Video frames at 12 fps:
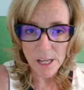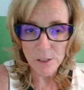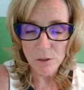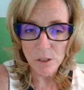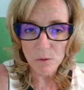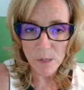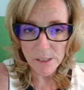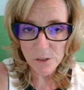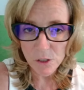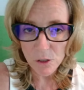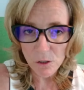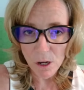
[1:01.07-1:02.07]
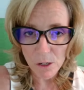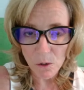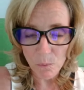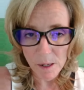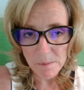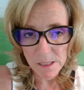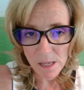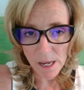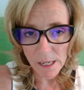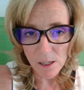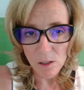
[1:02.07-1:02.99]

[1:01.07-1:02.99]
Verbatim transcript: and you can register on our website,